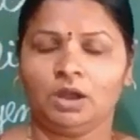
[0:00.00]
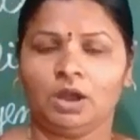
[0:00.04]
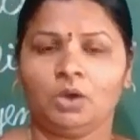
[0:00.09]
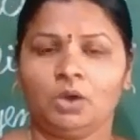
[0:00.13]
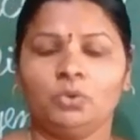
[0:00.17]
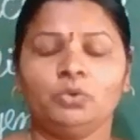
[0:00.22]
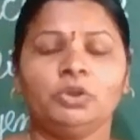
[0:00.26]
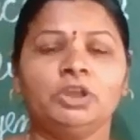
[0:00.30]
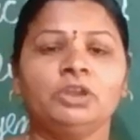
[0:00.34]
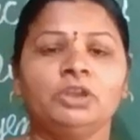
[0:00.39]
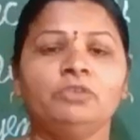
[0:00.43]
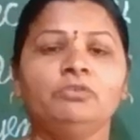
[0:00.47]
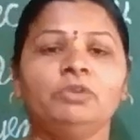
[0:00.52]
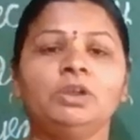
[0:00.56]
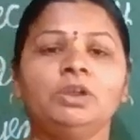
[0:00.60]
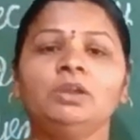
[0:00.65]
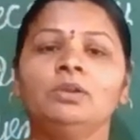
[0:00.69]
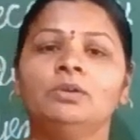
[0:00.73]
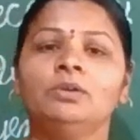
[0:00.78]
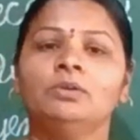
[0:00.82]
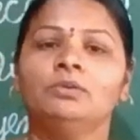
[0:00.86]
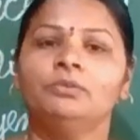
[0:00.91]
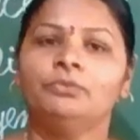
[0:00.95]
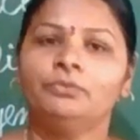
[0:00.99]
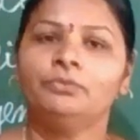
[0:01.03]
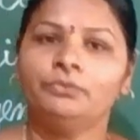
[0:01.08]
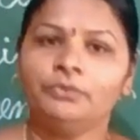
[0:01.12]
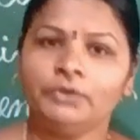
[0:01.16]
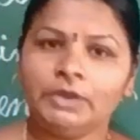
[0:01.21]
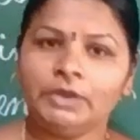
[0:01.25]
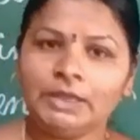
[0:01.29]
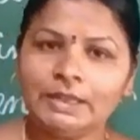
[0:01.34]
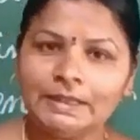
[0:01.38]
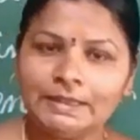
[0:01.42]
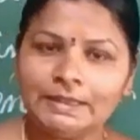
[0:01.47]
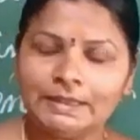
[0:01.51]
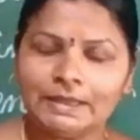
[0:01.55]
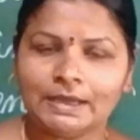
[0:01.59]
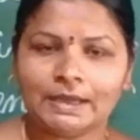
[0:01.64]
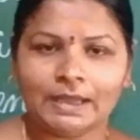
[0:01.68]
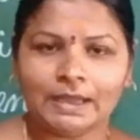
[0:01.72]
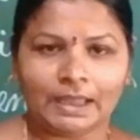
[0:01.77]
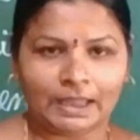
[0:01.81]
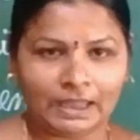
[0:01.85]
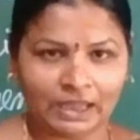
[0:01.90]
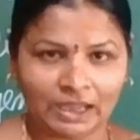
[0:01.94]
how can we feel the
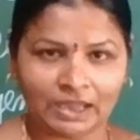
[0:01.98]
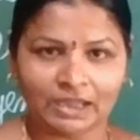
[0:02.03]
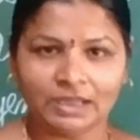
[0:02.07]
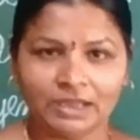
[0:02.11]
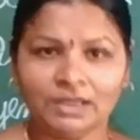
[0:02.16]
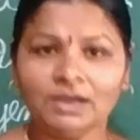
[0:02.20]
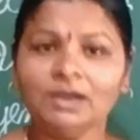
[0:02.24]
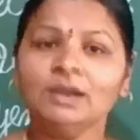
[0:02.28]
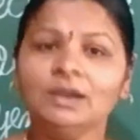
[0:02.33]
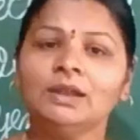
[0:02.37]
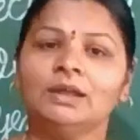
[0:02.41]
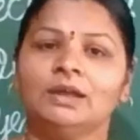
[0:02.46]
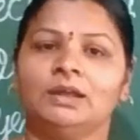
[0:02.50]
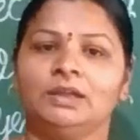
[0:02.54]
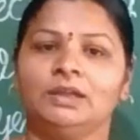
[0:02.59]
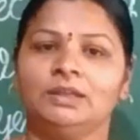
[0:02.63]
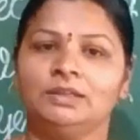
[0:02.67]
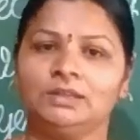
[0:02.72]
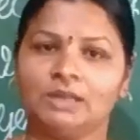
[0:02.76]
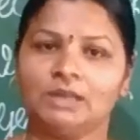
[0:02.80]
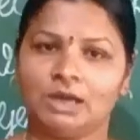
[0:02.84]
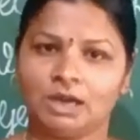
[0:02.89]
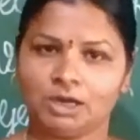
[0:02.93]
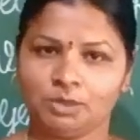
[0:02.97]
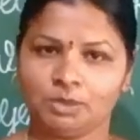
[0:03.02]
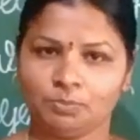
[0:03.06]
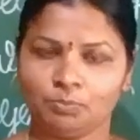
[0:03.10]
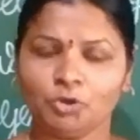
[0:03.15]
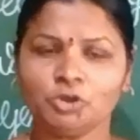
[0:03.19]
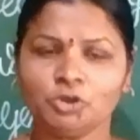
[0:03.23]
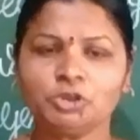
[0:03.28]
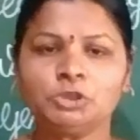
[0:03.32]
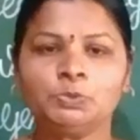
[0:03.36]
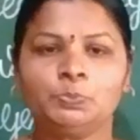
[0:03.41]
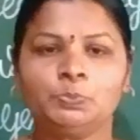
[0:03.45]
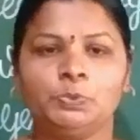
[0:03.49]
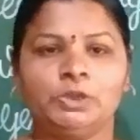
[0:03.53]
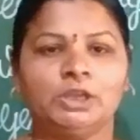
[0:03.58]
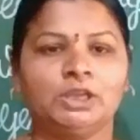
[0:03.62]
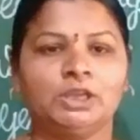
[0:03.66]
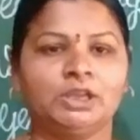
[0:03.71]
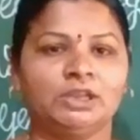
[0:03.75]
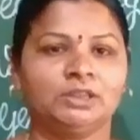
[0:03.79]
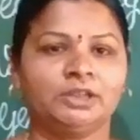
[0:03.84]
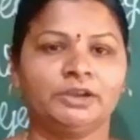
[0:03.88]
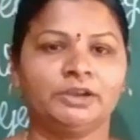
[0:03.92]
air in the
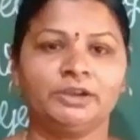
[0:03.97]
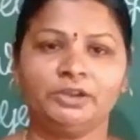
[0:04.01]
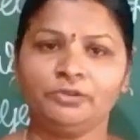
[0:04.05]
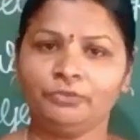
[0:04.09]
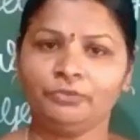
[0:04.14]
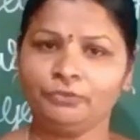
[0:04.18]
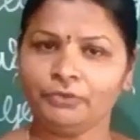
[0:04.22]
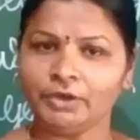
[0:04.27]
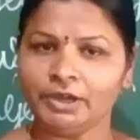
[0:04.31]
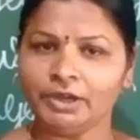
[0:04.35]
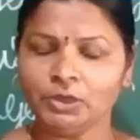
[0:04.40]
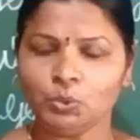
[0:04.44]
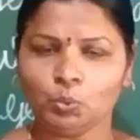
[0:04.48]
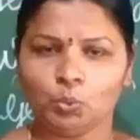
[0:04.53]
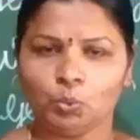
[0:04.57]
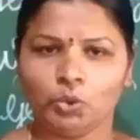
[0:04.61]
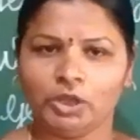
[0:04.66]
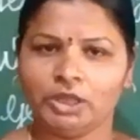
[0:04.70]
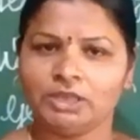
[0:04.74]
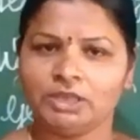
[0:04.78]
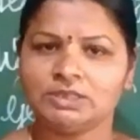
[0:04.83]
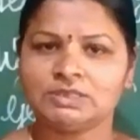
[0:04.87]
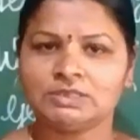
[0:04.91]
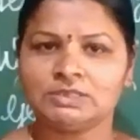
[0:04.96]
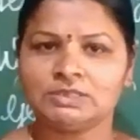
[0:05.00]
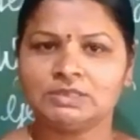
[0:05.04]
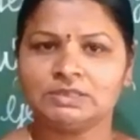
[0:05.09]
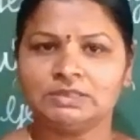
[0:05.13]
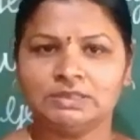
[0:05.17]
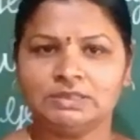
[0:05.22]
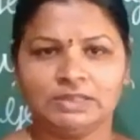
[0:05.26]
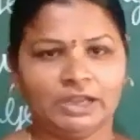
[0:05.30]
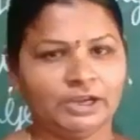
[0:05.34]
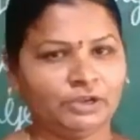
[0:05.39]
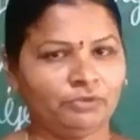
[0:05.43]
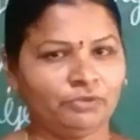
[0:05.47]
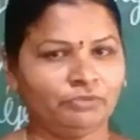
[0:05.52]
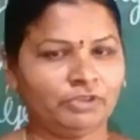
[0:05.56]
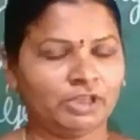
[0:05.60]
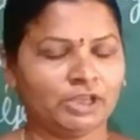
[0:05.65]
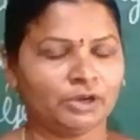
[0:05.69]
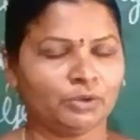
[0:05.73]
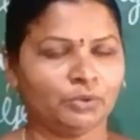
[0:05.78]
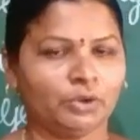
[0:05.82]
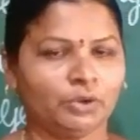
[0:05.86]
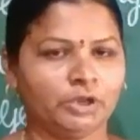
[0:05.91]
atmosphere in the different ways that we
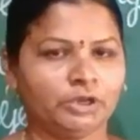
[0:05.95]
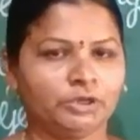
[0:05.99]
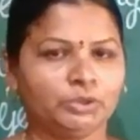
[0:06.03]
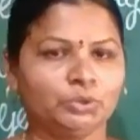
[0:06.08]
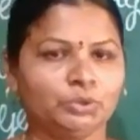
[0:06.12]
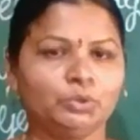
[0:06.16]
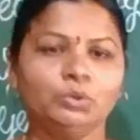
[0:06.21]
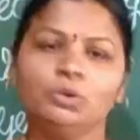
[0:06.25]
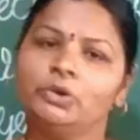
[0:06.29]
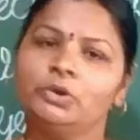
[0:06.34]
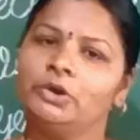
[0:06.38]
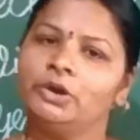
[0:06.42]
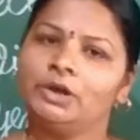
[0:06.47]
are going to